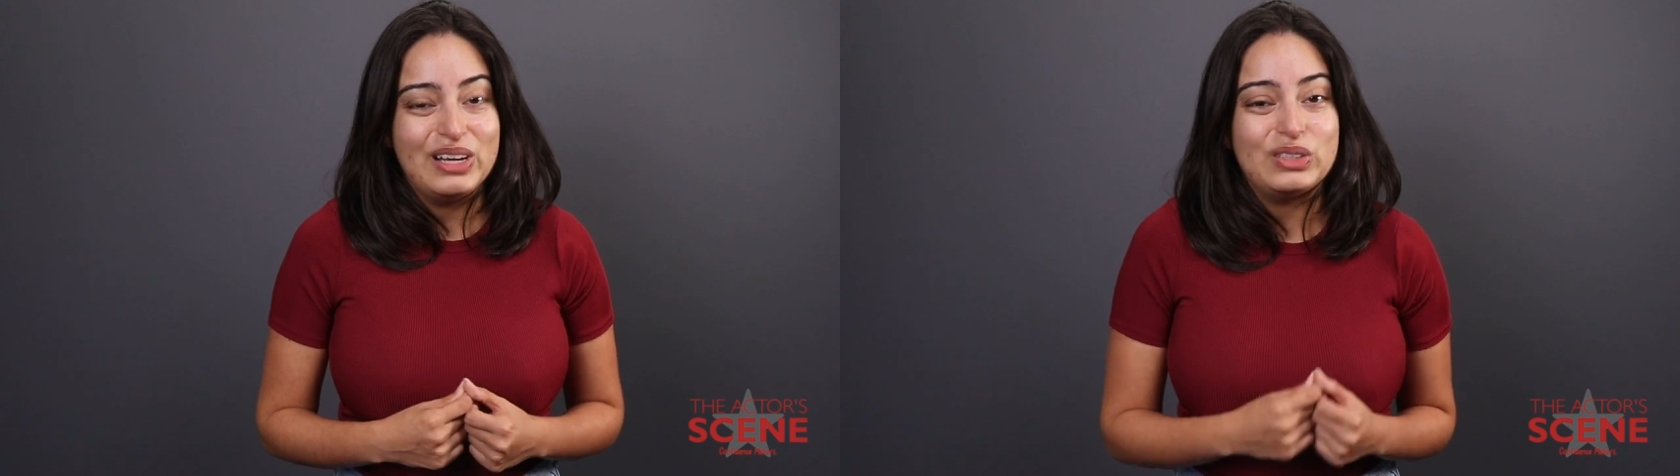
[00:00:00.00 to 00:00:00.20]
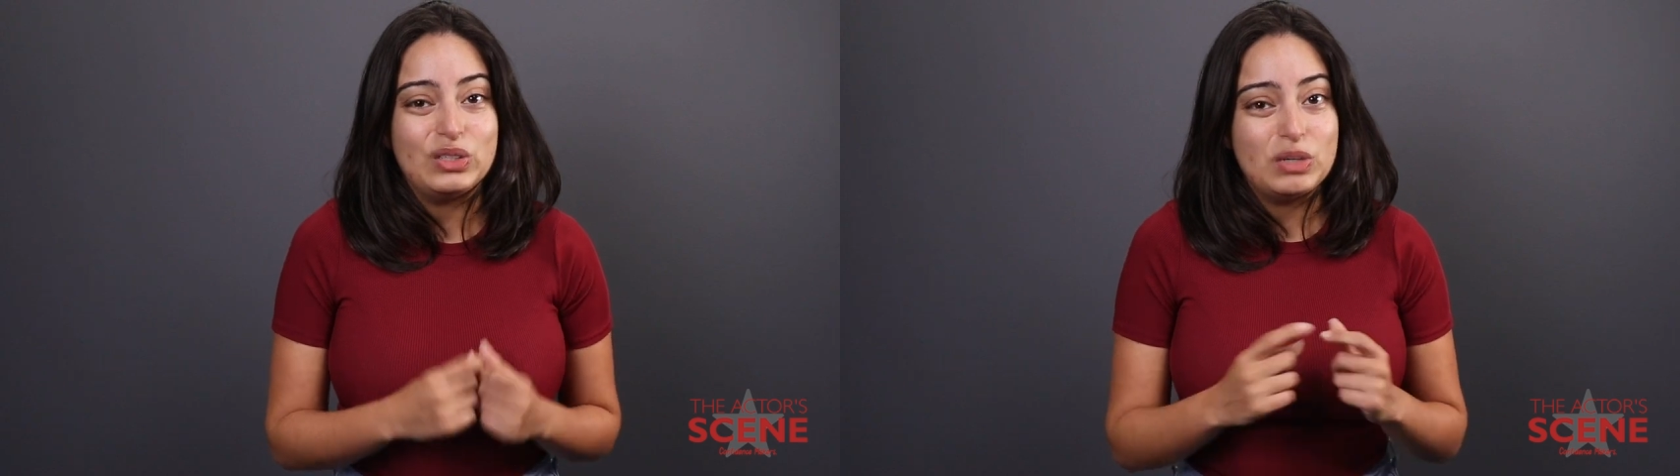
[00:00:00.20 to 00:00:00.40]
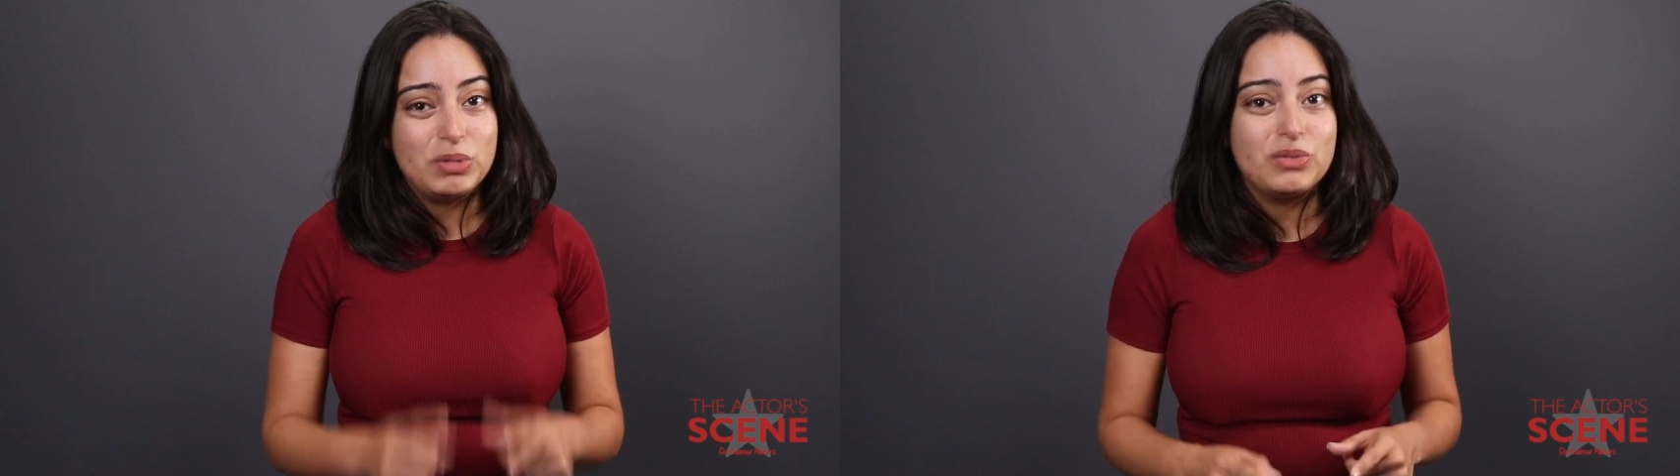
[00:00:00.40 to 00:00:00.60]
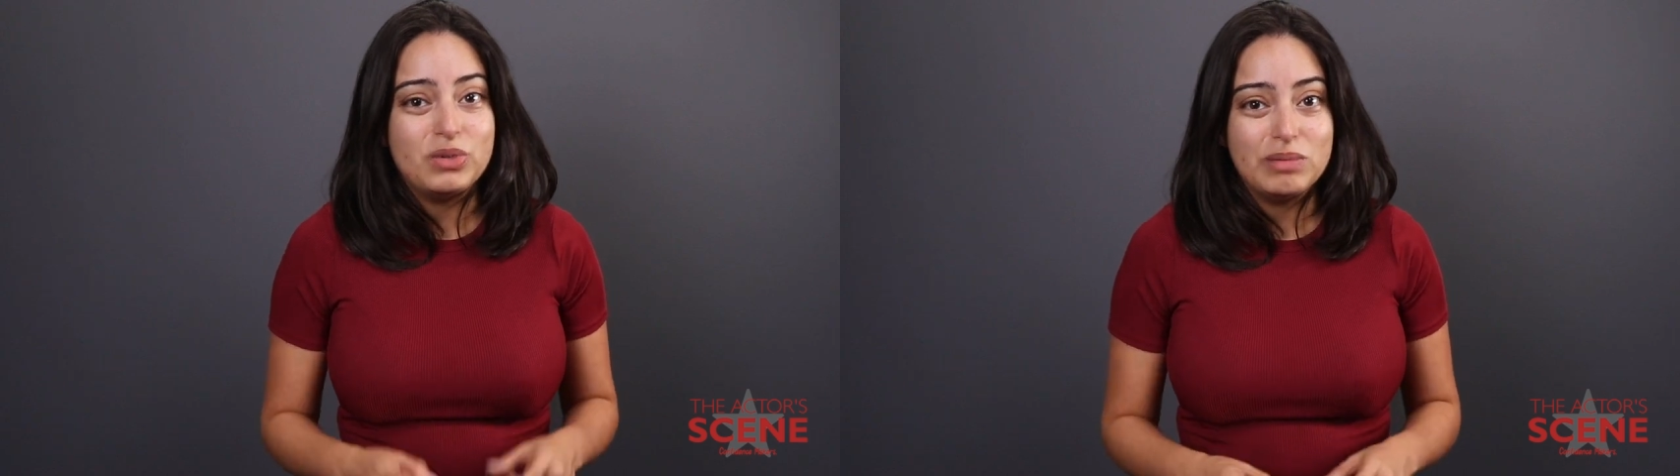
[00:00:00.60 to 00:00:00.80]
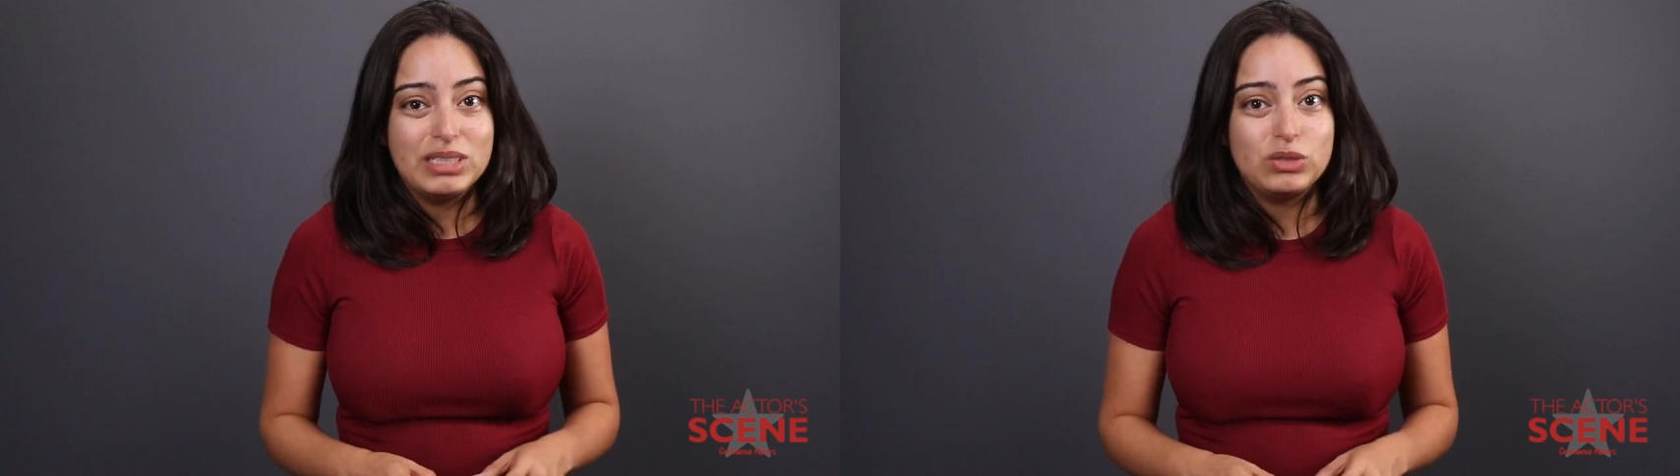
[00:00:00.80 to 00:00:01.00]
So your
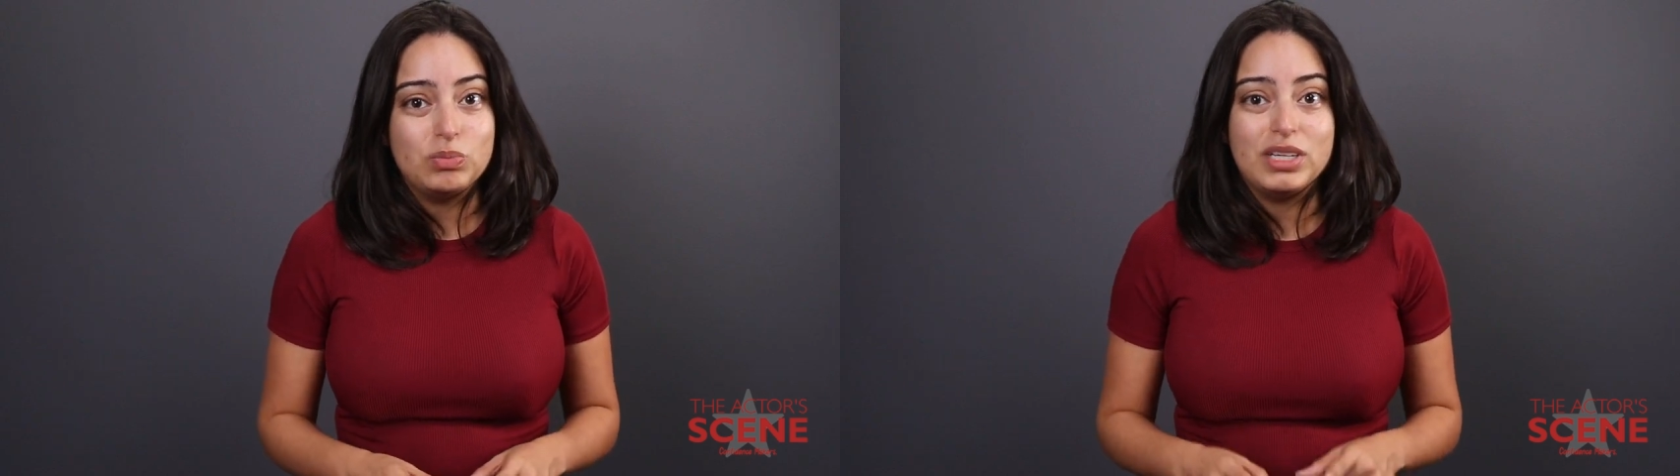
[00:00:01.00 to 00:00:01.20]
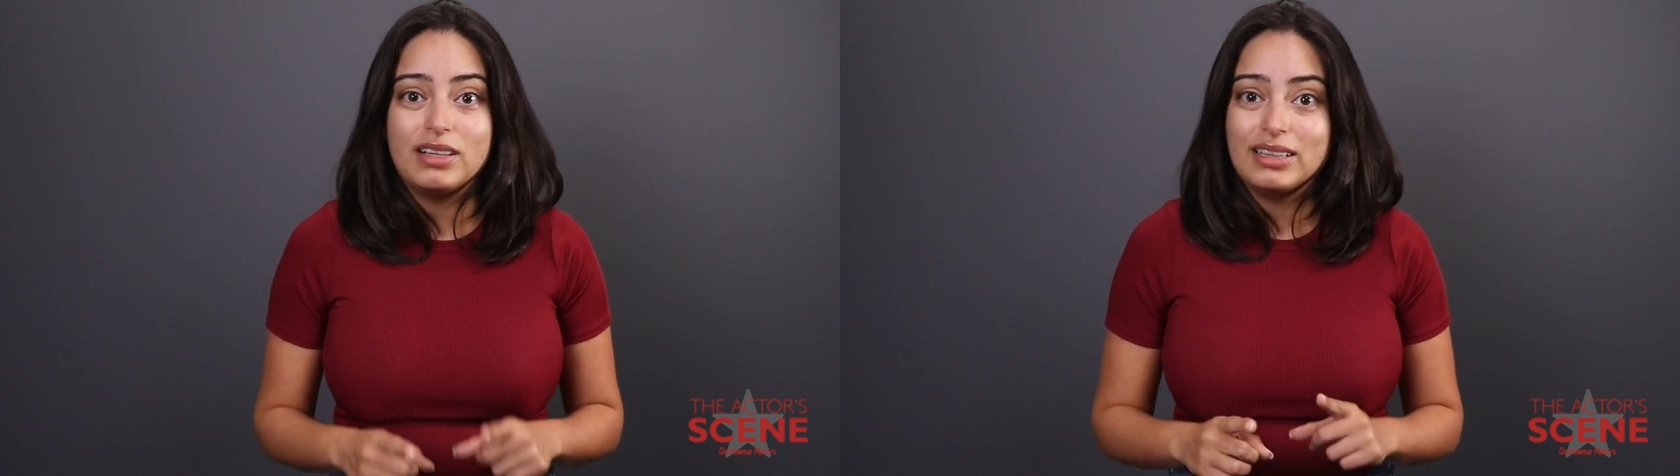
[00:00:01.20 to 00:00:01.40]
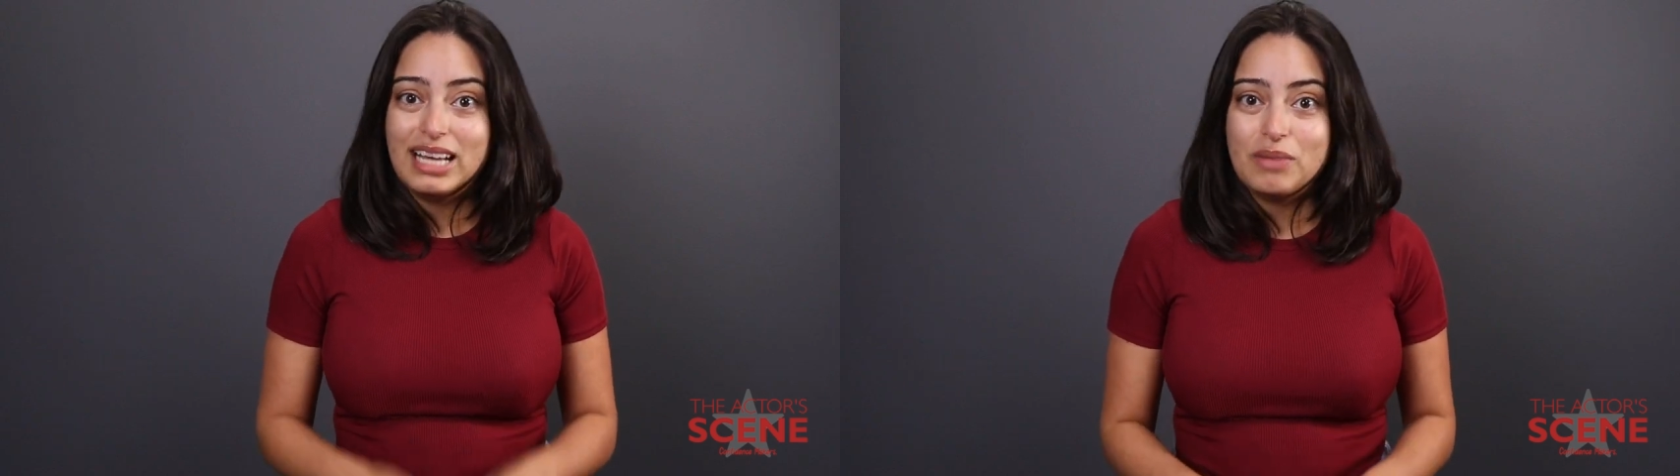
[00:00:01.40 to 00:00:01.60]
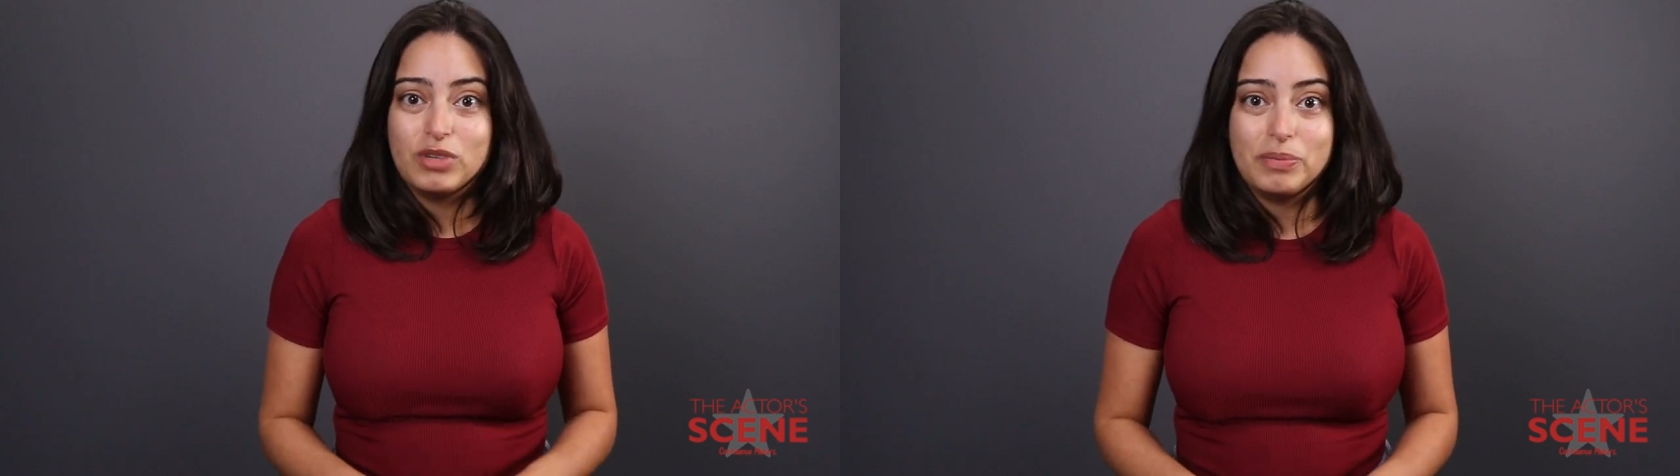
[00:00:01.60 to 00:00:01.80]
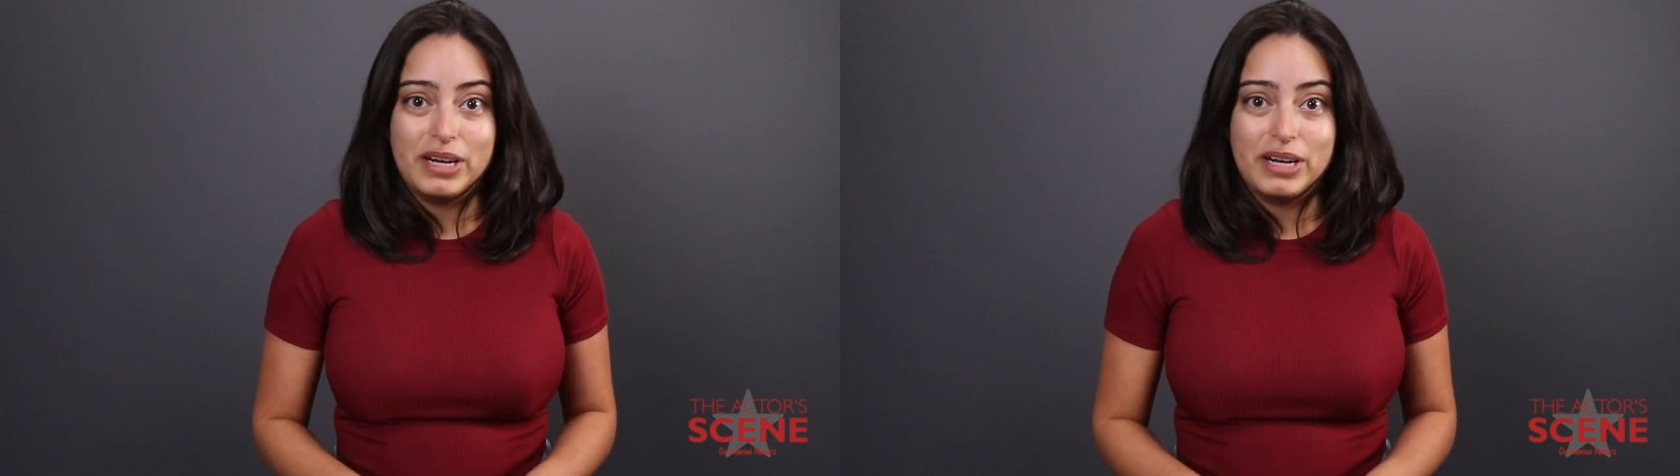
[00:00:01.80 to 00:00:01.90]
performance will be a lot more